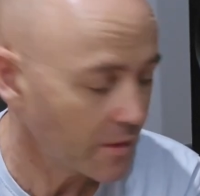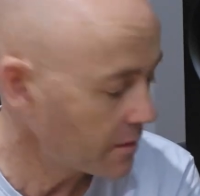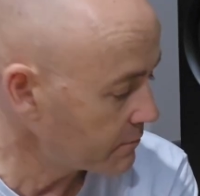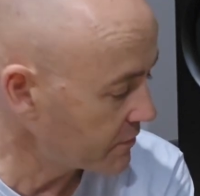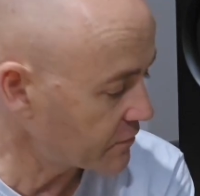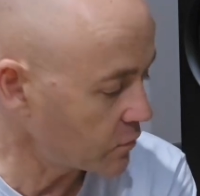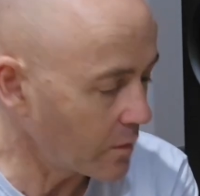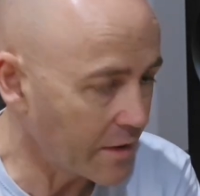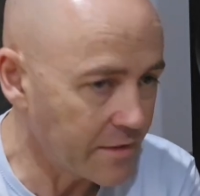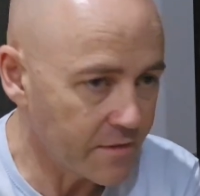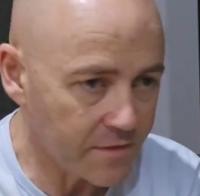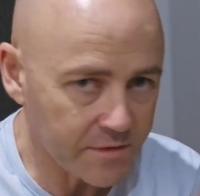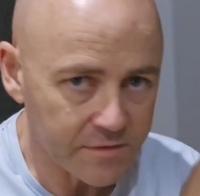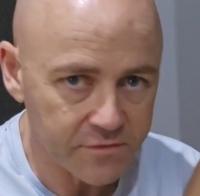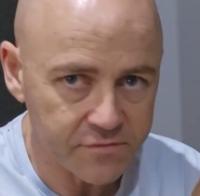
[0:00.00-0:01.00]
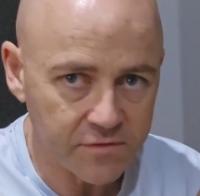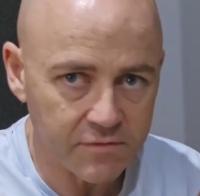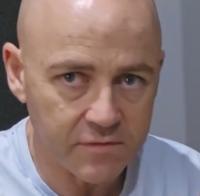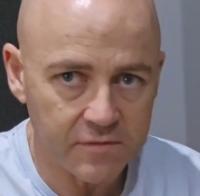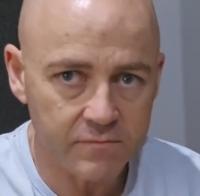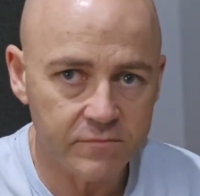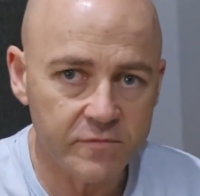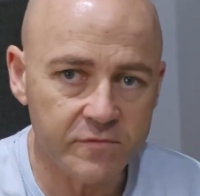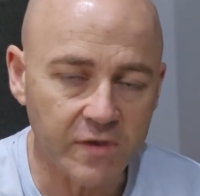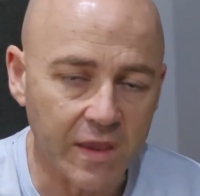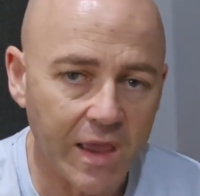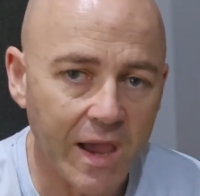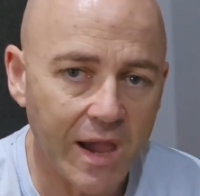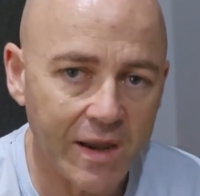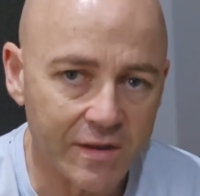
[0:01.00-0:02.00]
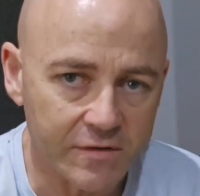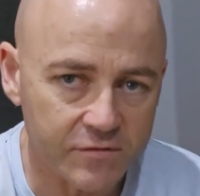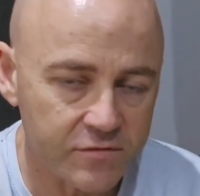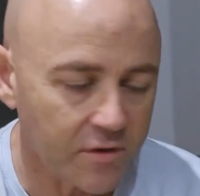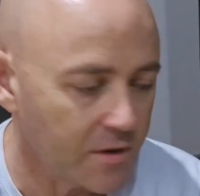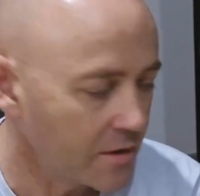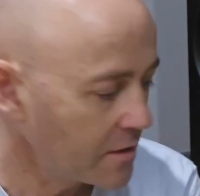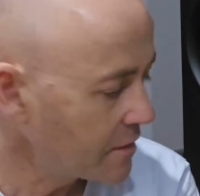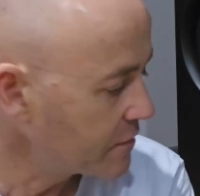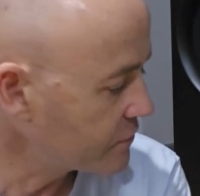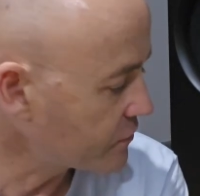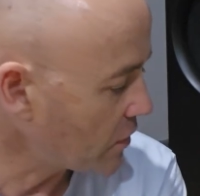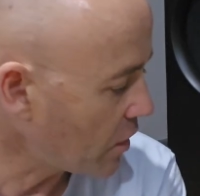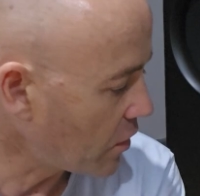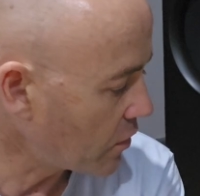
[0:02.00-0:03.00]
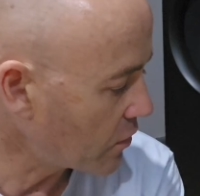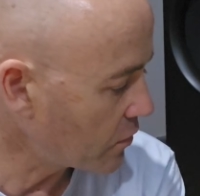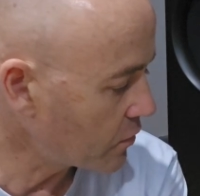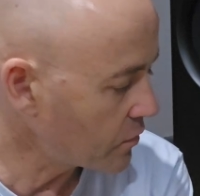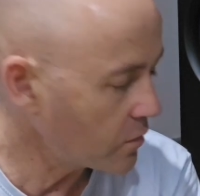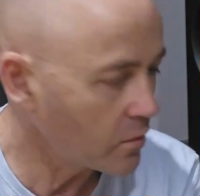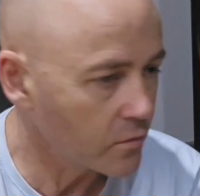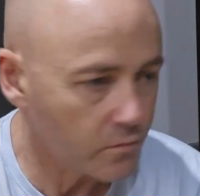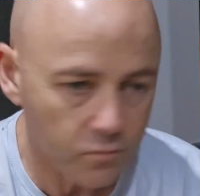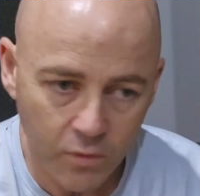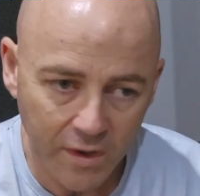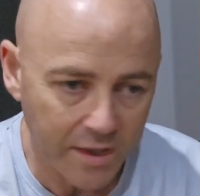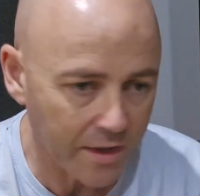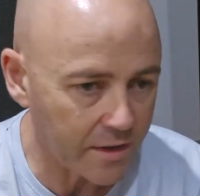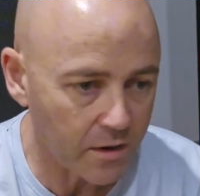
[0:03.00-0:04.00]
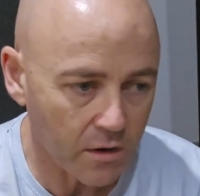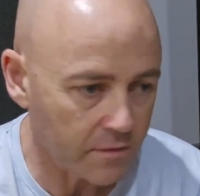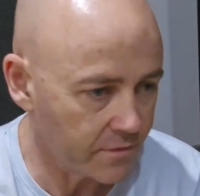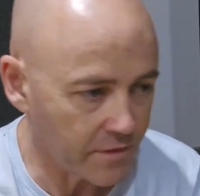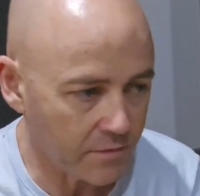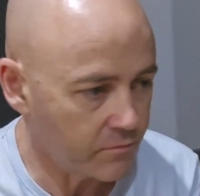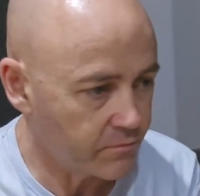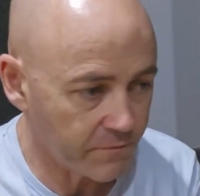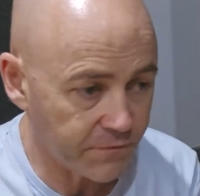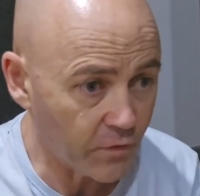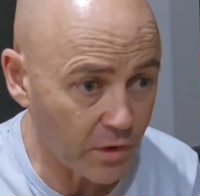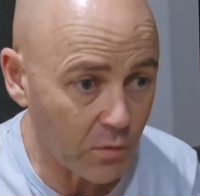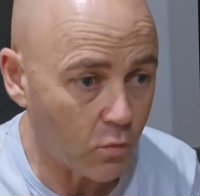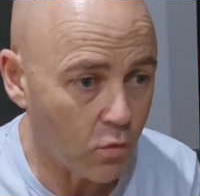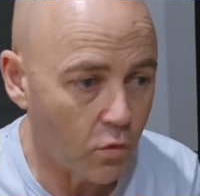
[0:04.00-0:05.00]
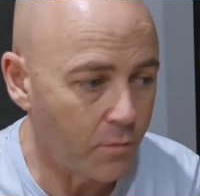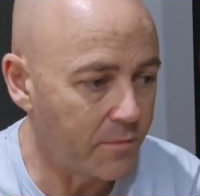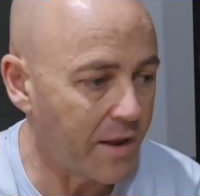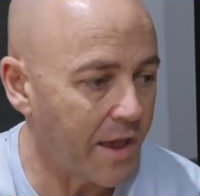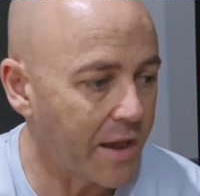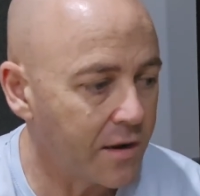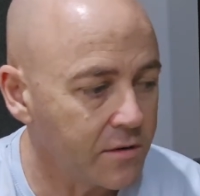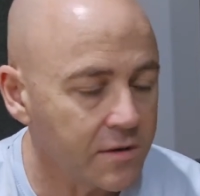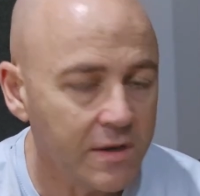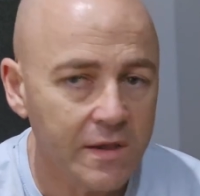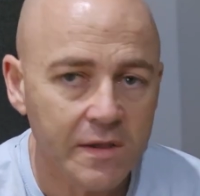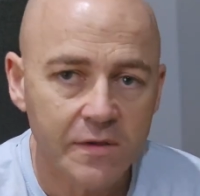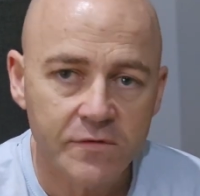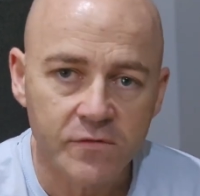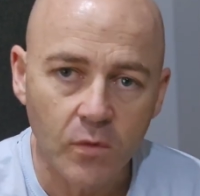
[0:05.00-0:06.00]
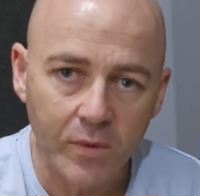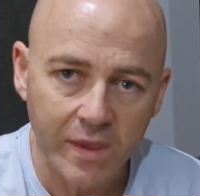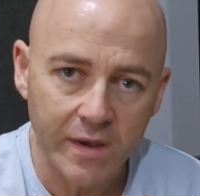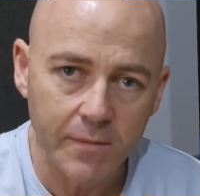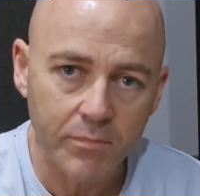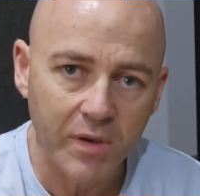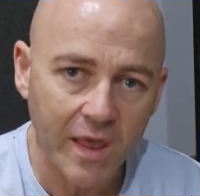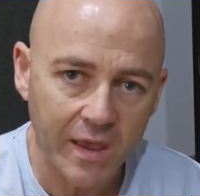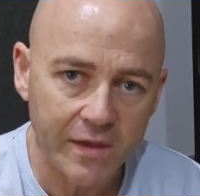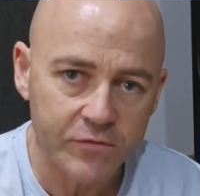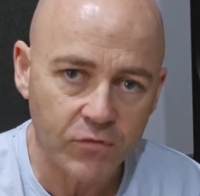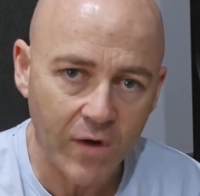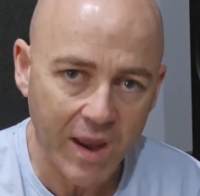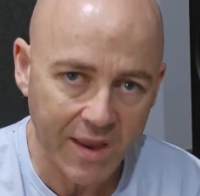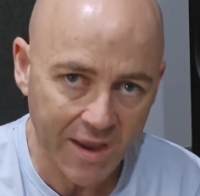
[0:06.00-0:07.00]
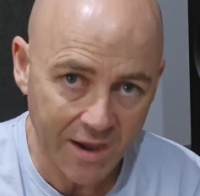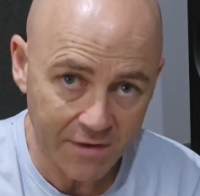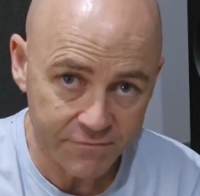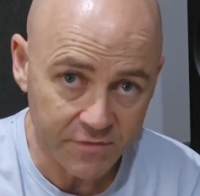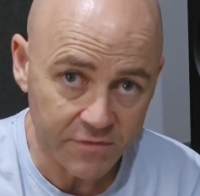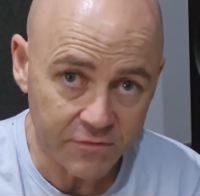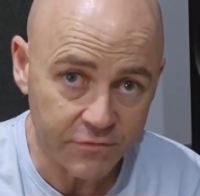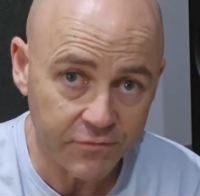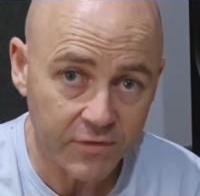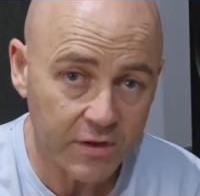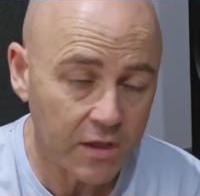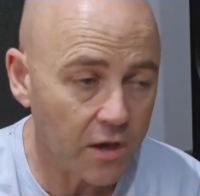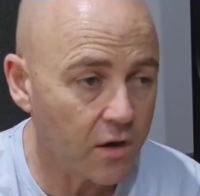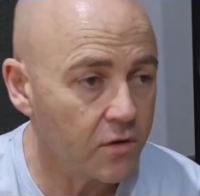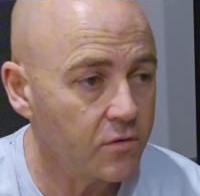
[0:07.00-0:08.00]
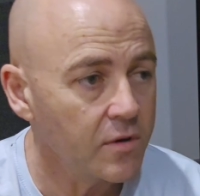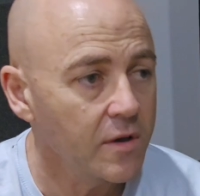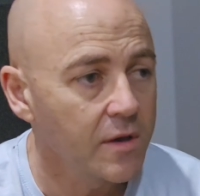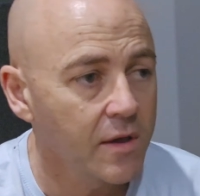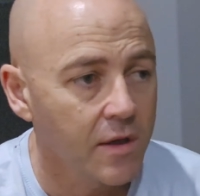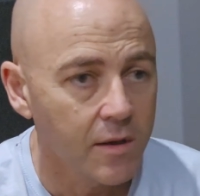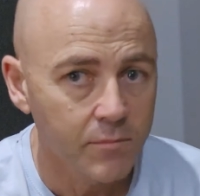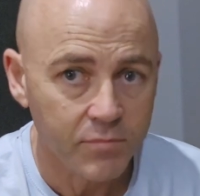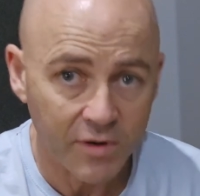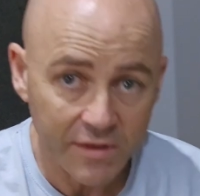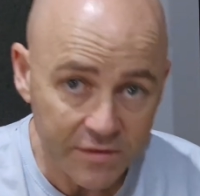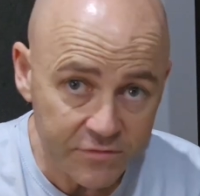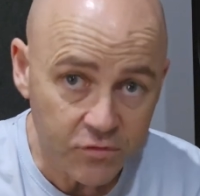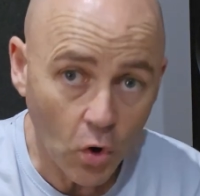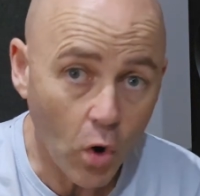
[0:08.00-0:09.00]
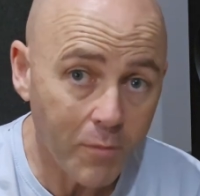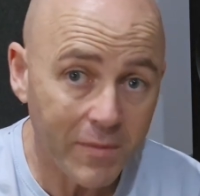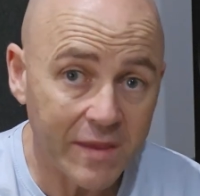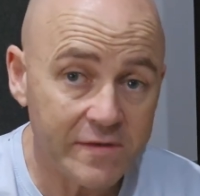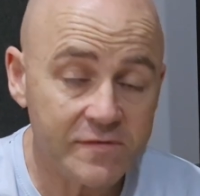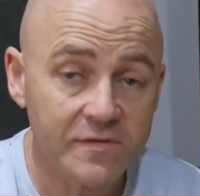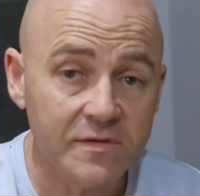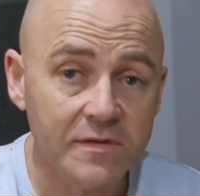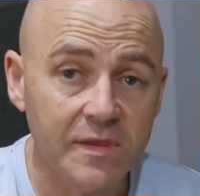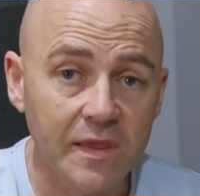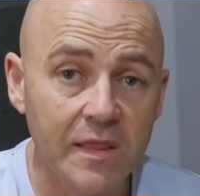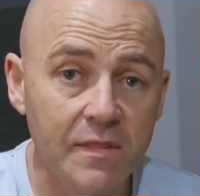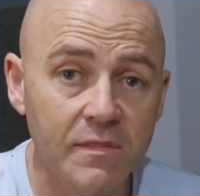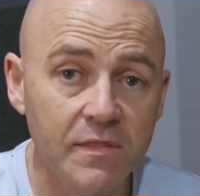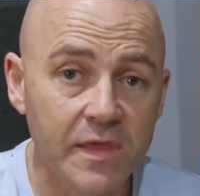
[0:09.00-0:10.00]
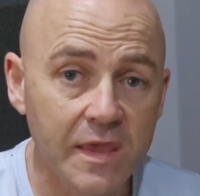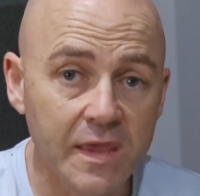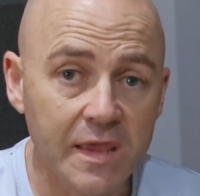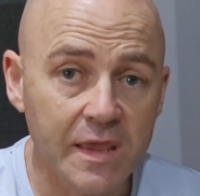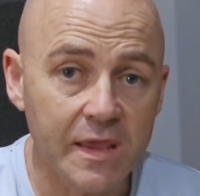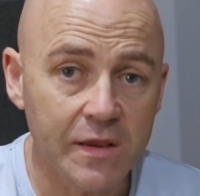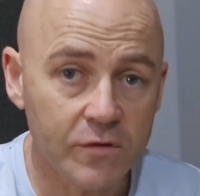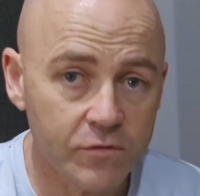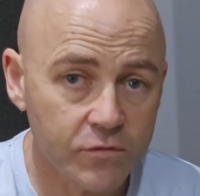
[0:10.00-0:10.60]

between these and the Zingalis. So they're fully warm now, so we're going to play a track after this video. Please comment in the